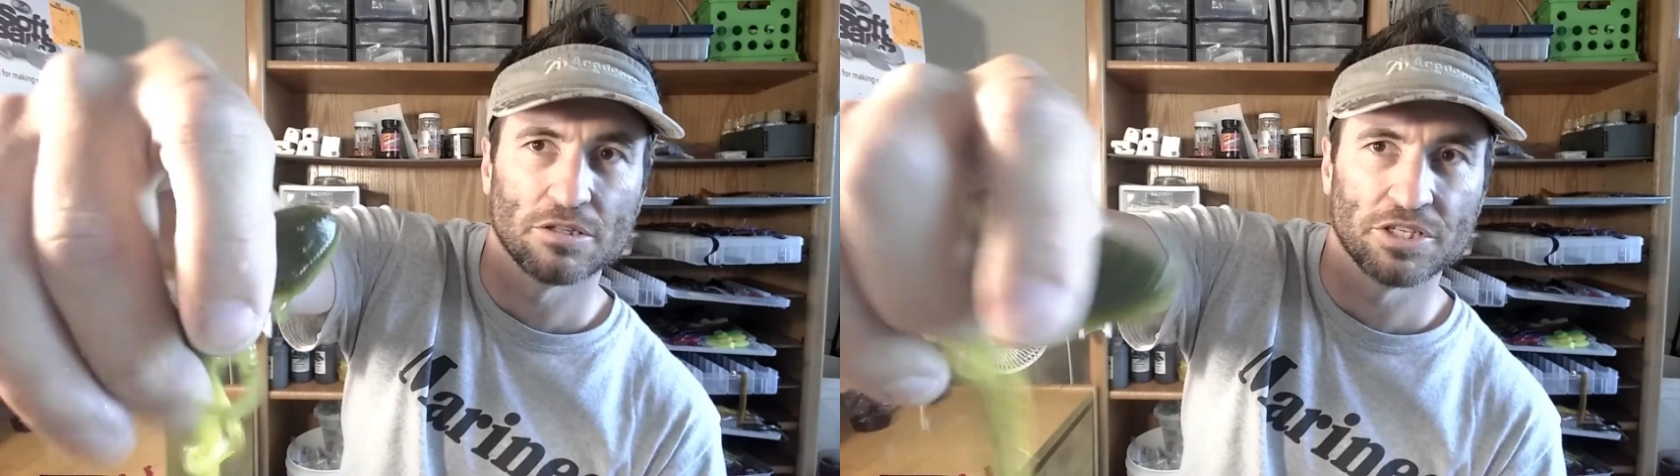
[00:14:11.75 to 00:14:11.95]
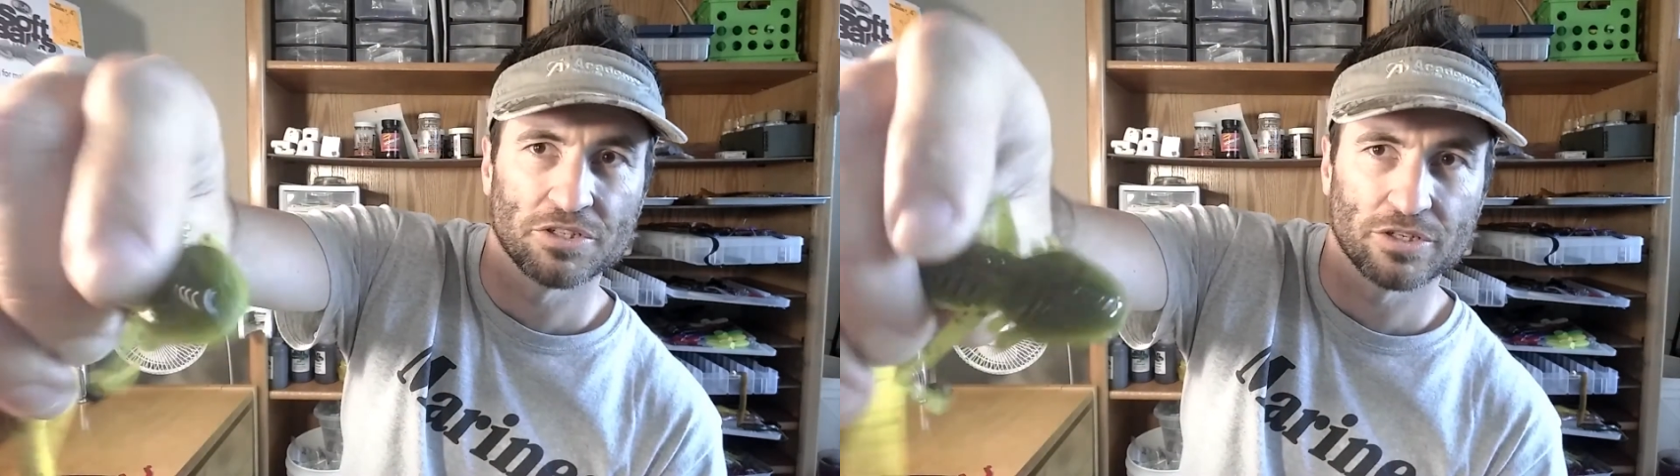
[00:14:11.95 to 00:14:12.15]

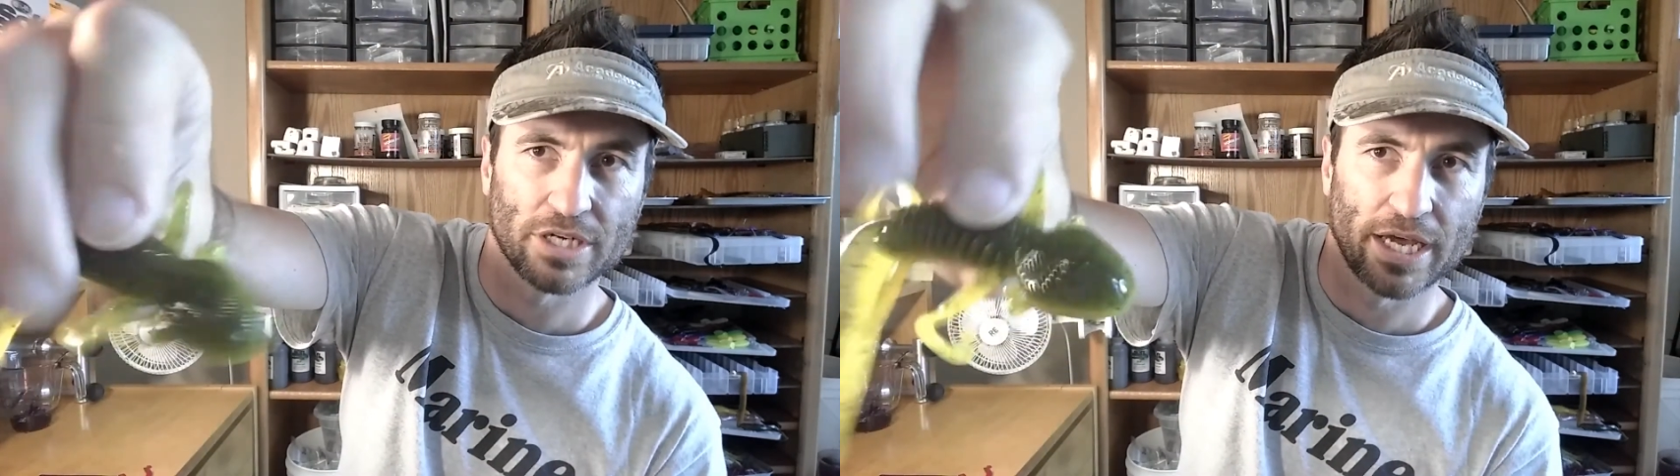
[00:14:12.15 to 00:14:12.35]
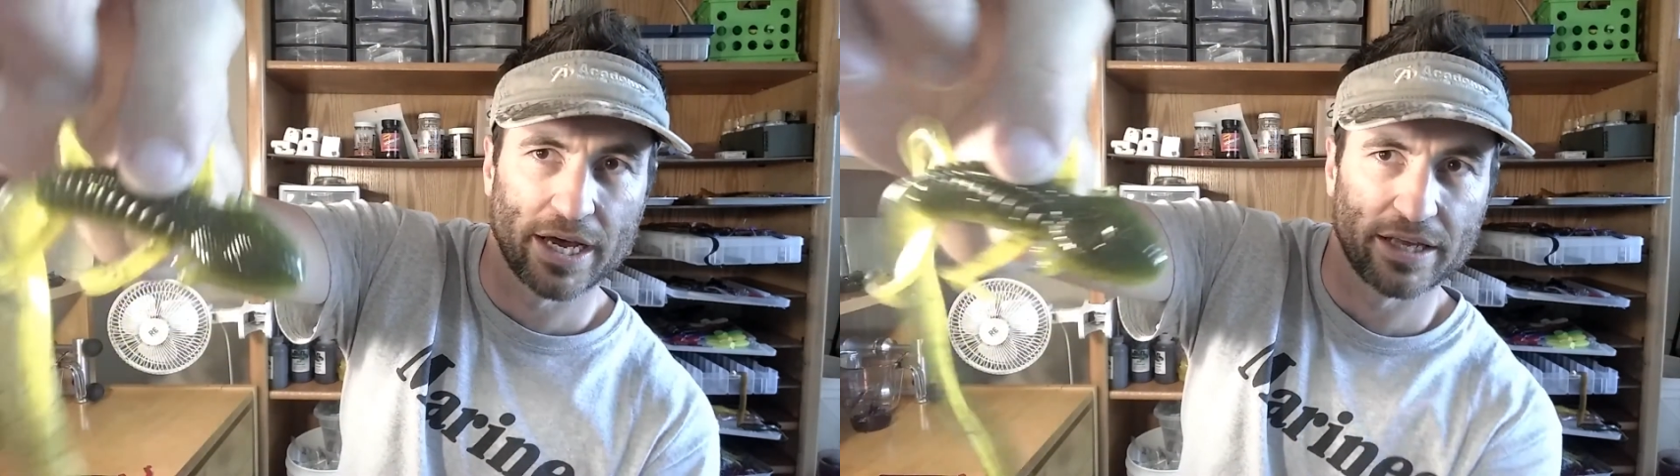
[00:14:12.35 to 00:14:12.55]

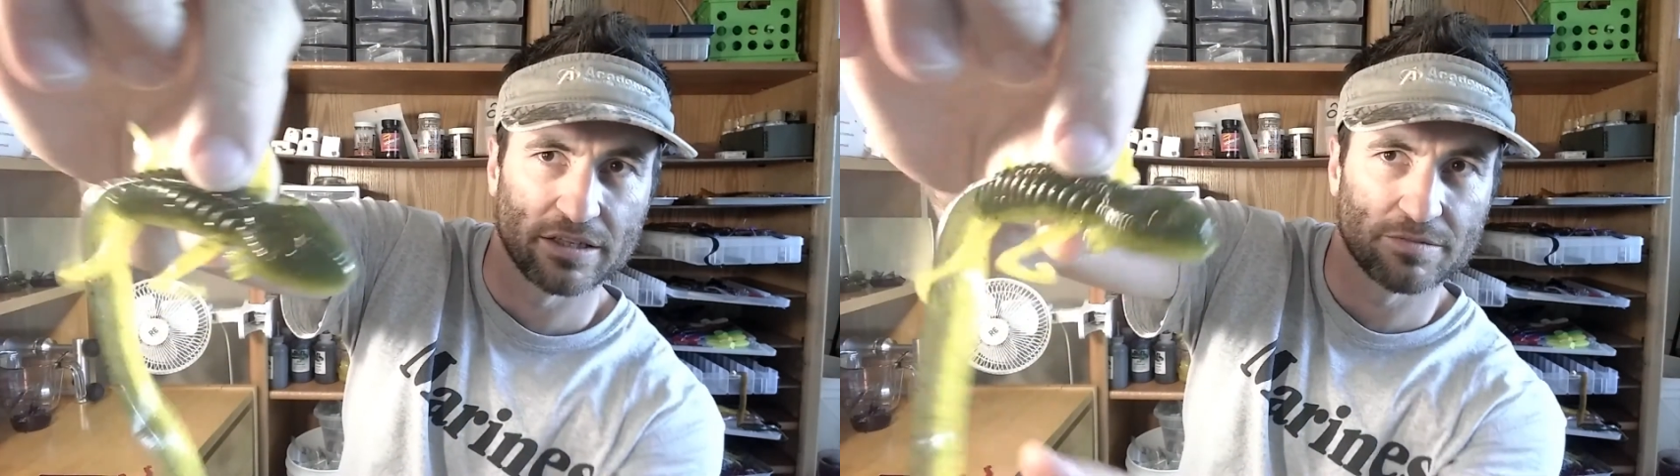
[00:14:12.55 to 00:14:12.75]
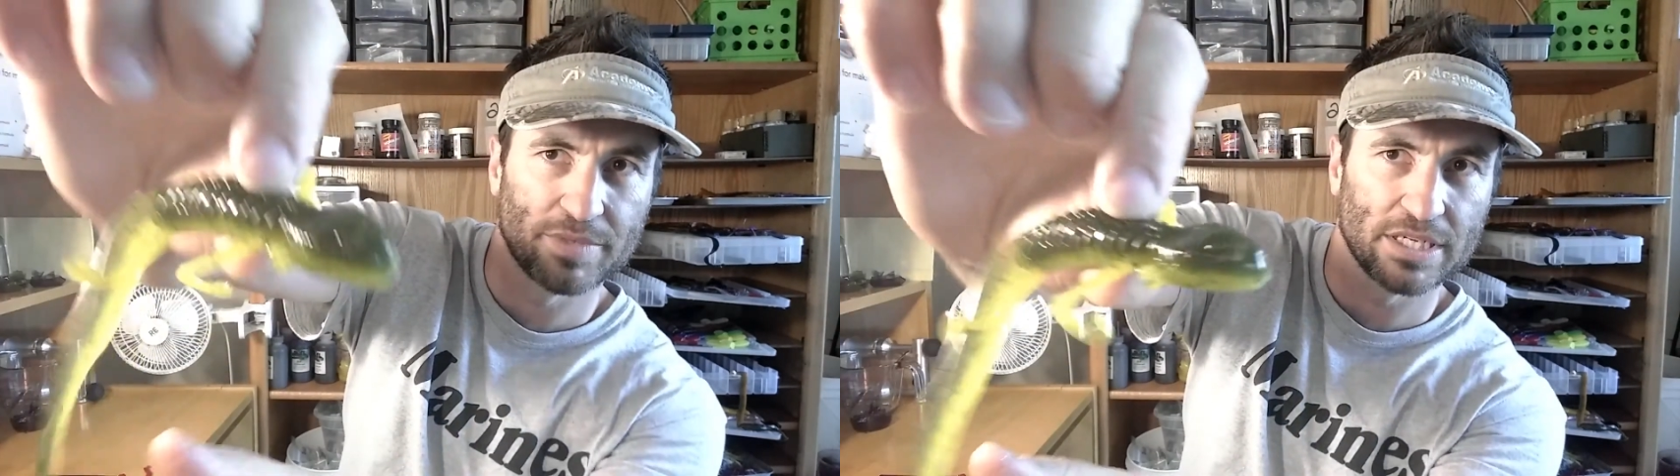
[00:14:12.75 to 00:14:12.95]
lizard guy,
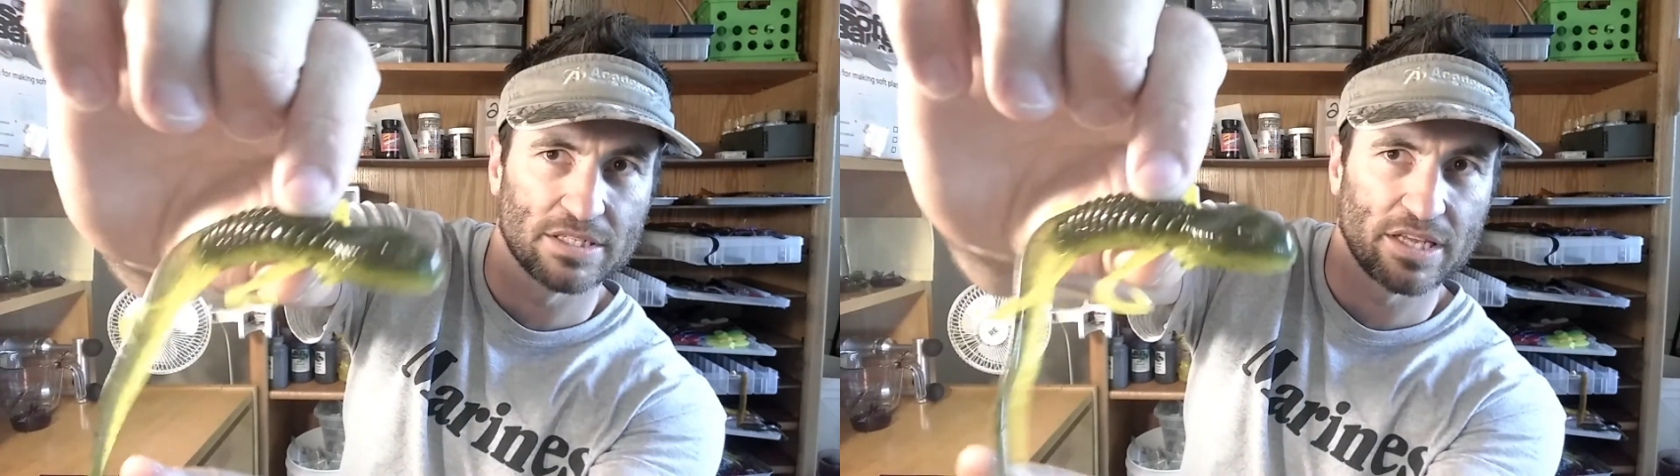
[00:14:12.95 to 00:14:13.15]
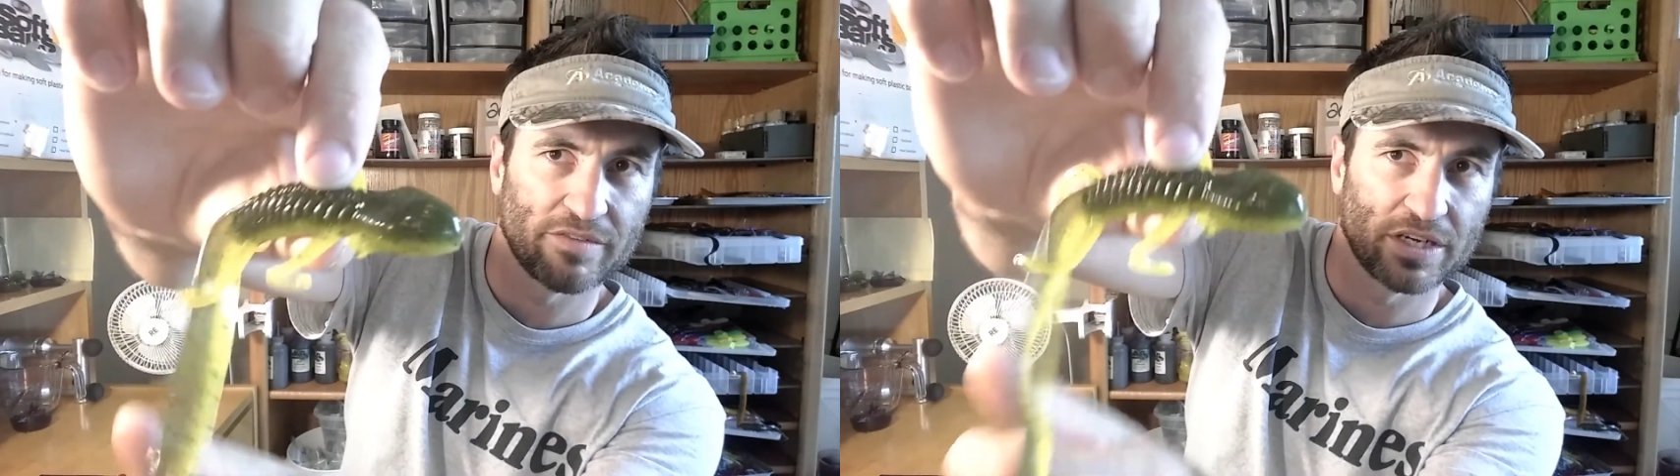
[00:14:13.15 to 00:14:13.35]
this big
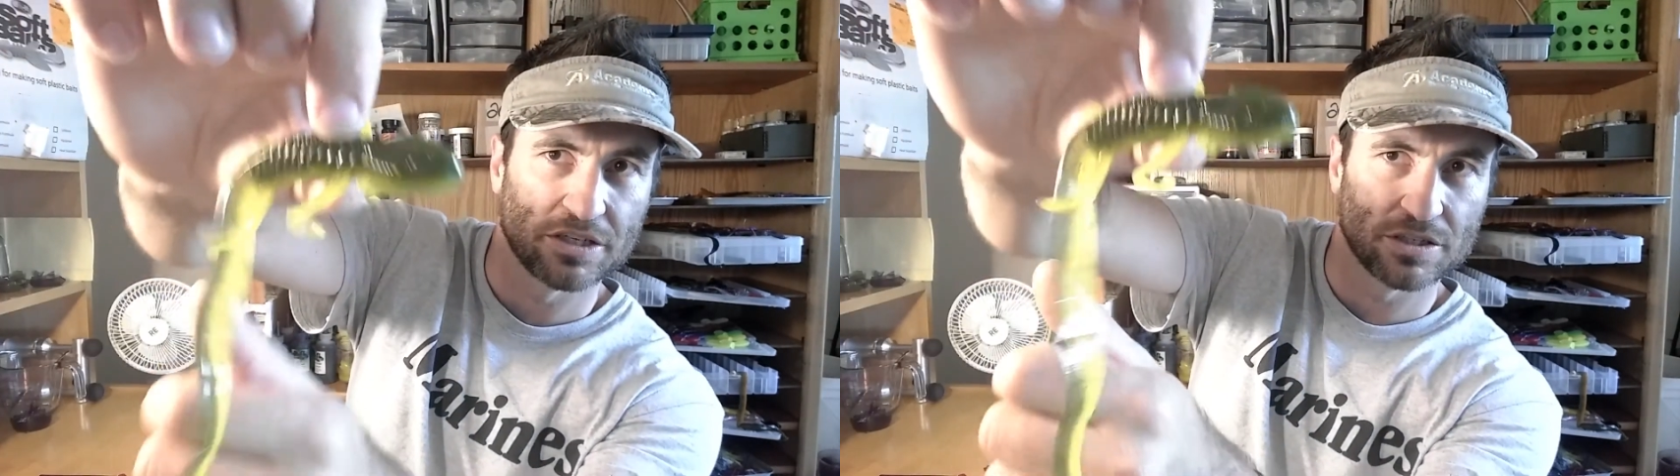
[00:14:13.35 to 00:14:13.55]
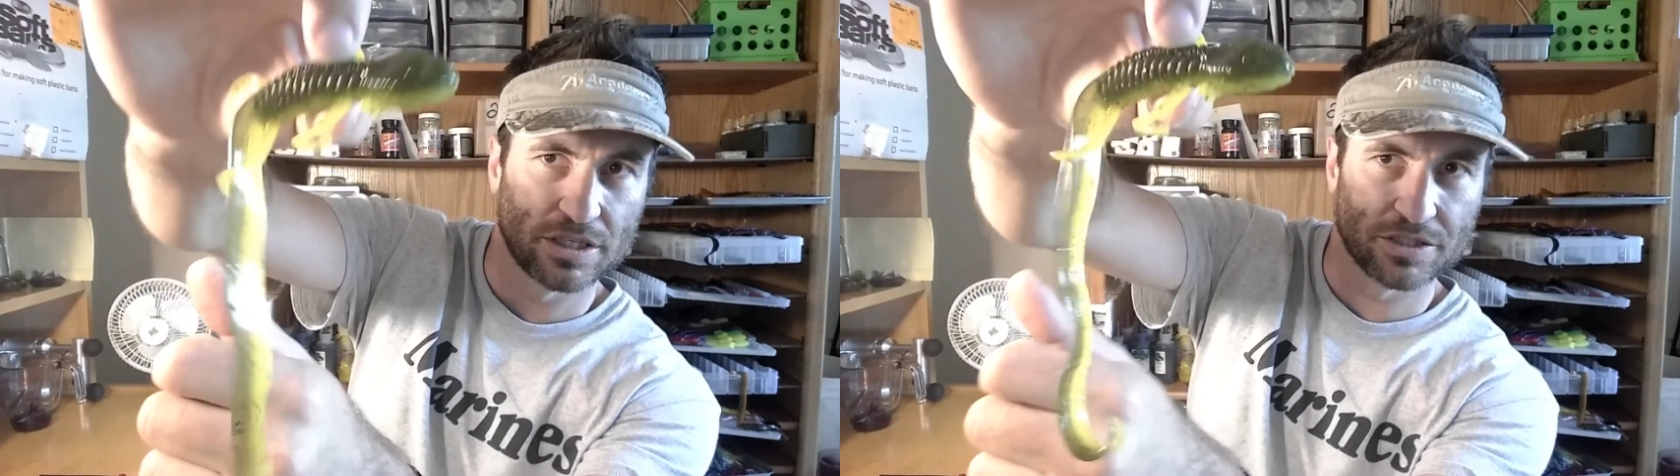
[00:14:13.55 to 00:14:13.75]
7-inch